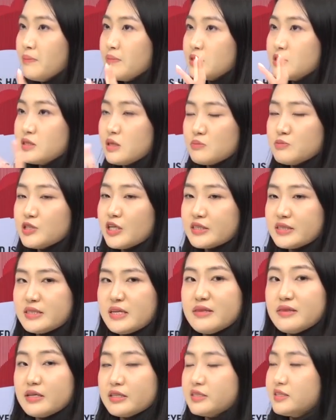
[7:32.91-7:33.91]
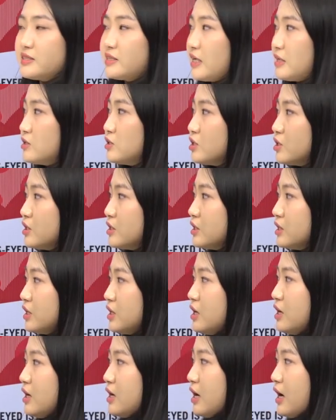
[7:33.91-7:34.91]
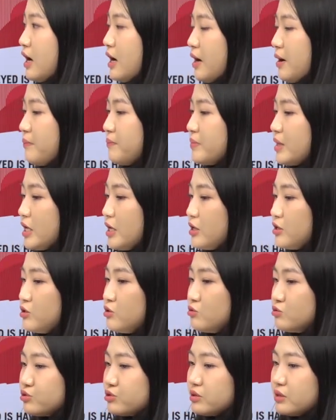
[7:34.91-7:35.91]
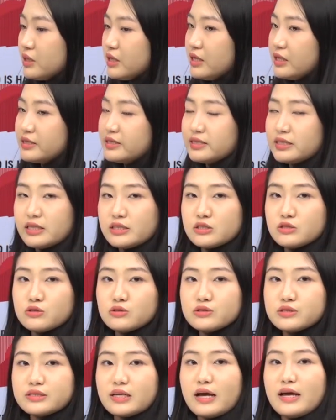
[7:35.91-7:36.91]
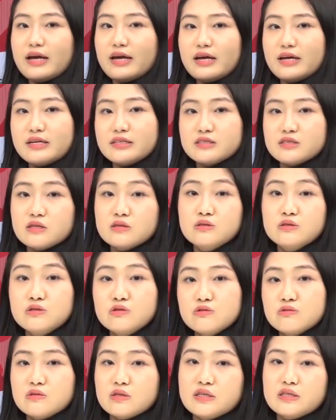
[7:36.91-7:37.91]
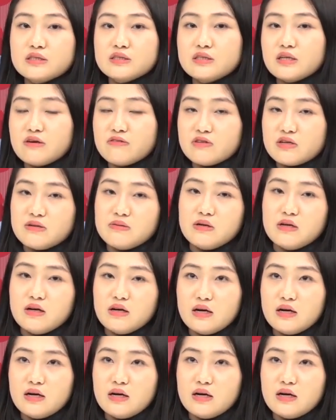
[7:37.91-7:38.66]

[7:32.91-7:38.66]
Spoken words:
subjects in the center, it usually signals that it is the nucleus of the